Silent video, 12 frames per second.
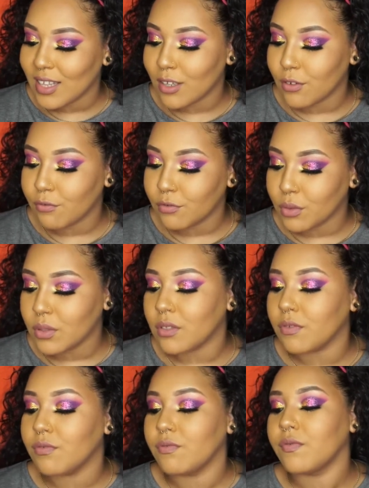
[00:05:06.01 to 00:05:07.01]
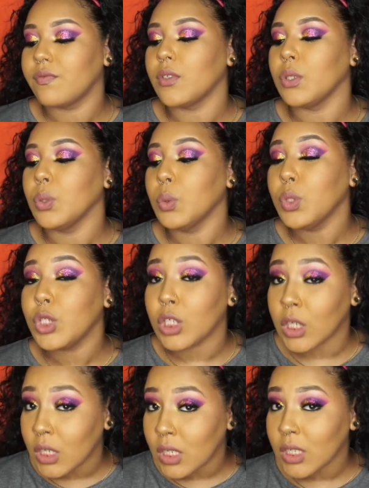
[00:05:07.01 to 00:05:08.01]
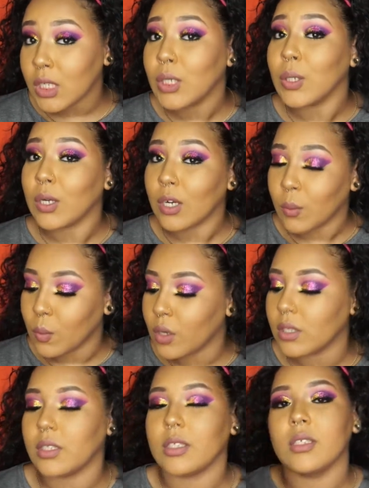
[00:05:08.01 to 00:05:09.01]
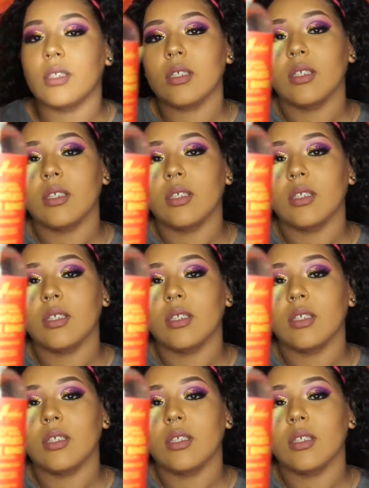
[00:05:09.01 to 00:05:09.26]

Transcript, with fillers: the fruit fusion coconut water